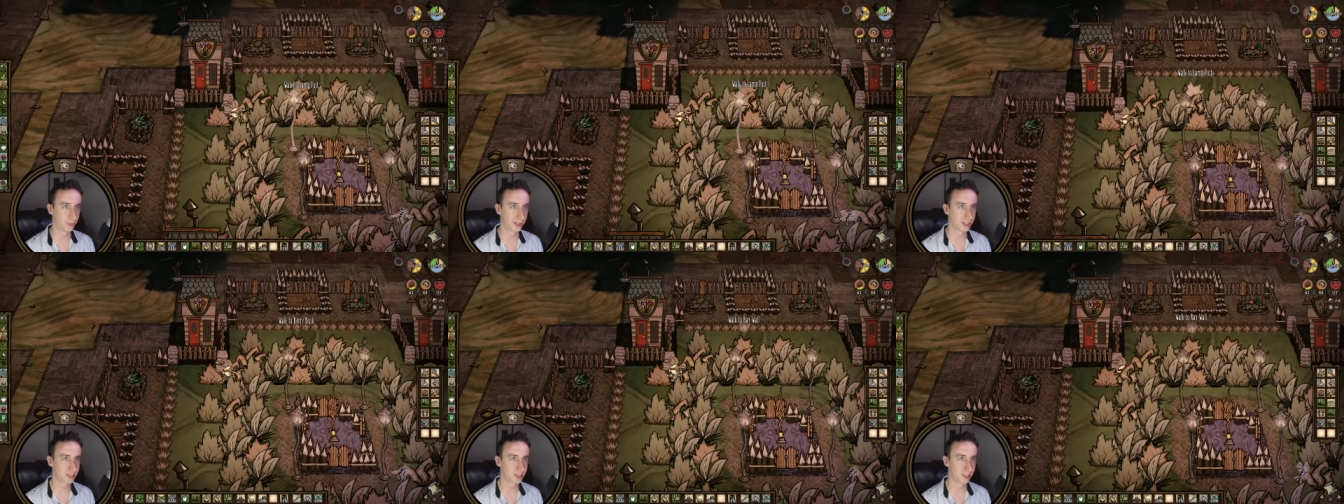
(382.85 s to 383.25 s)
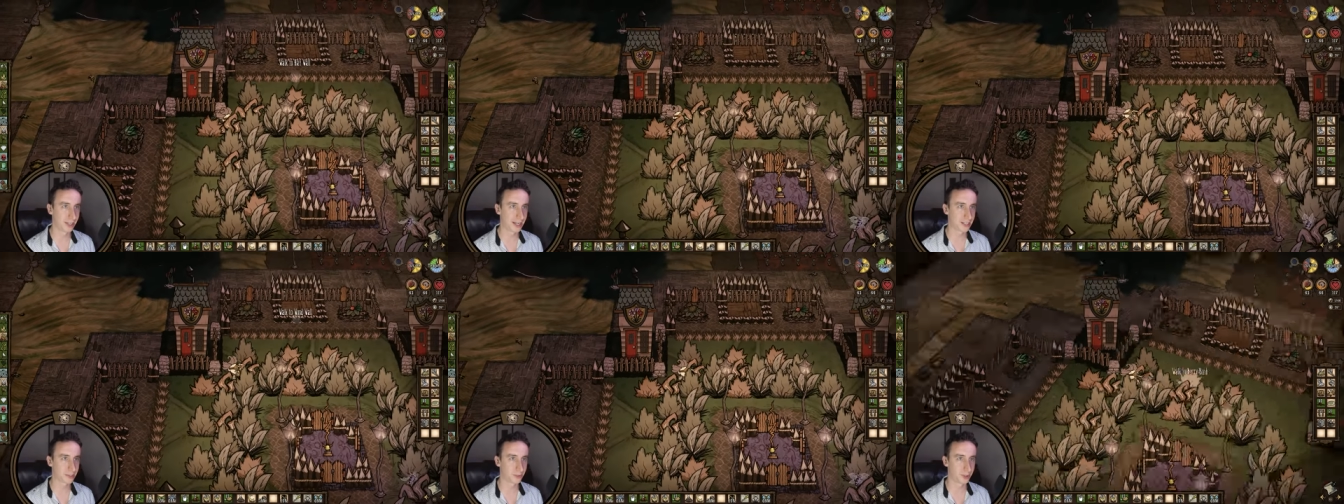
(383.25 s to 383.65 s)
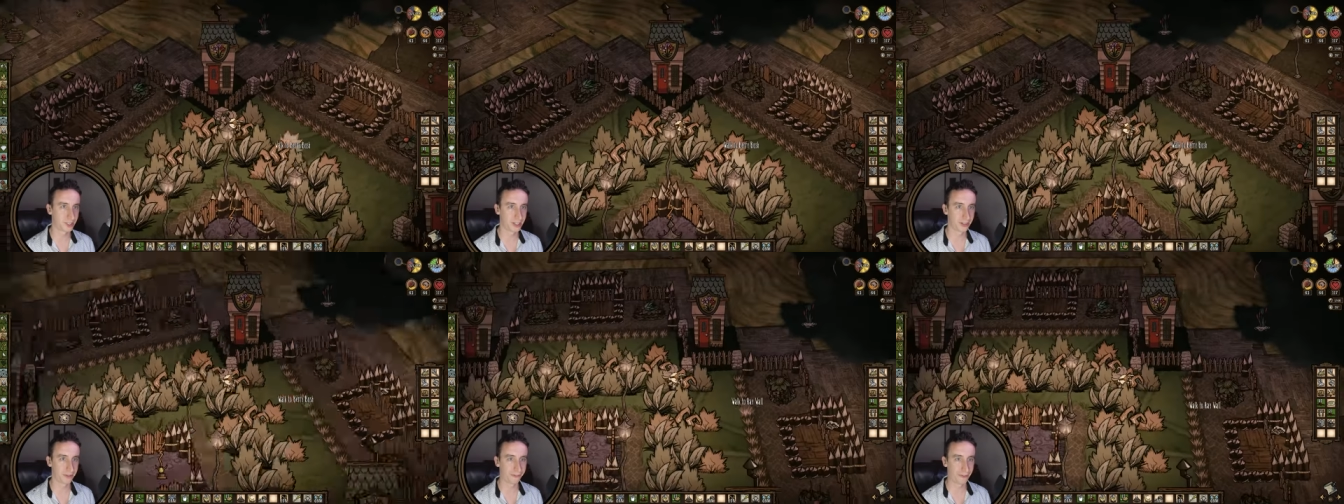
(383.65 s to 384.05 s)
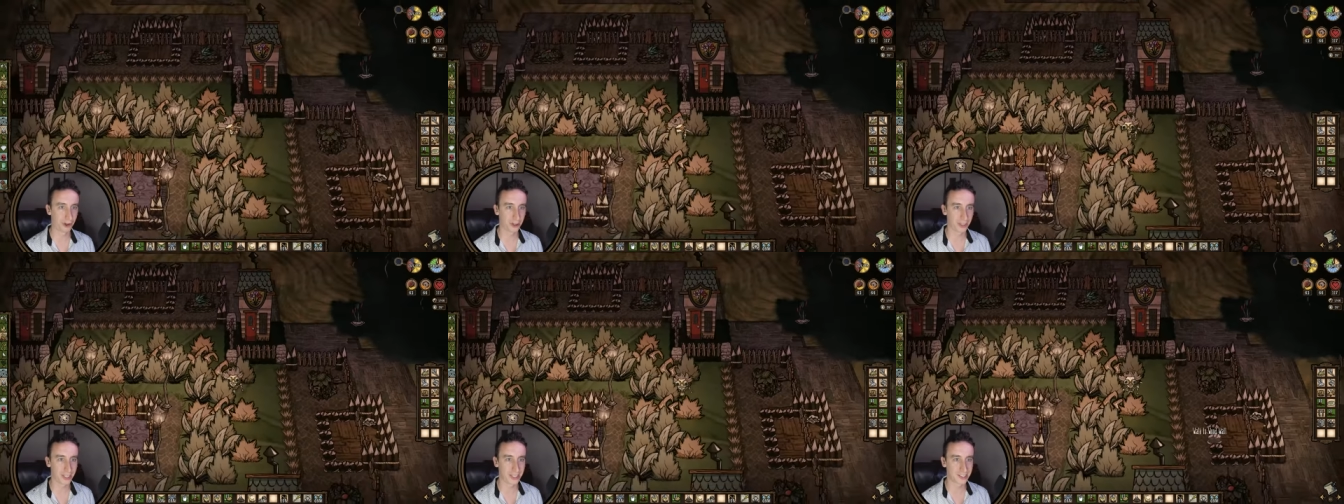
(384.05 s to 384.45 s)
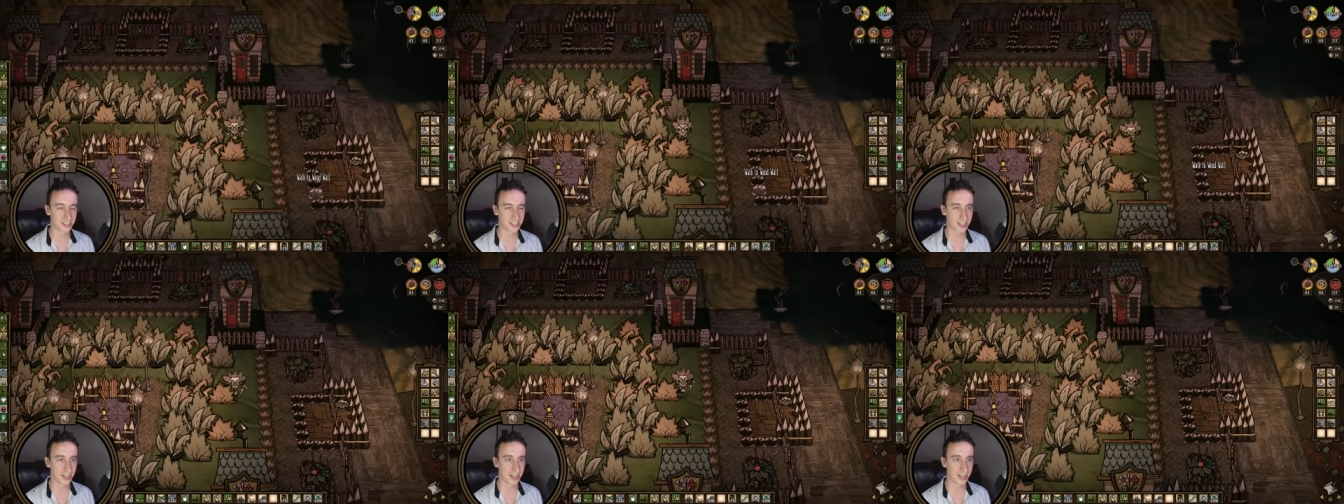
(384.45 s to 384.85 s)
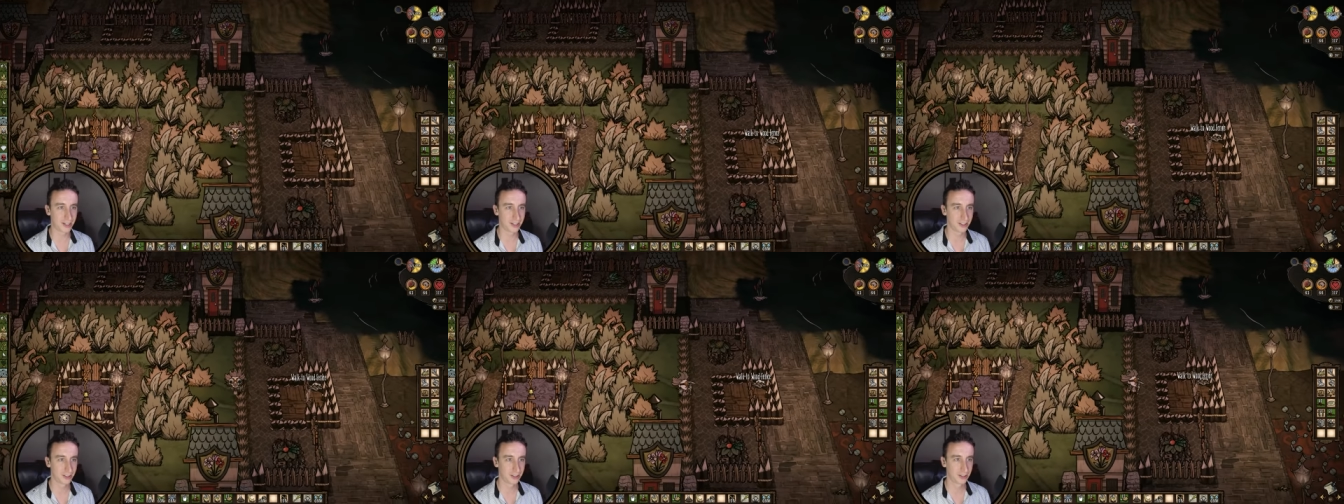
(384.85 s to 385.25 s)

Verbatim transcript: Where's the last one? Did it fall inside?